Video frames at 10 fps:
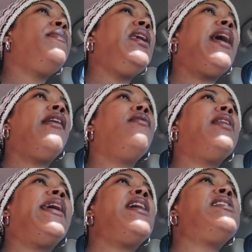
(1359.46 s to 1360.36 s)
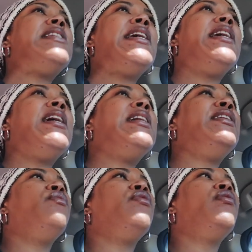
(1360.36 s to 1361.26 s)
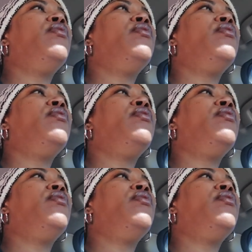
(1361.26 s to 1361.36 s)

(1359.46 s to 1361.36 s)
me out. Like I said, I didn't really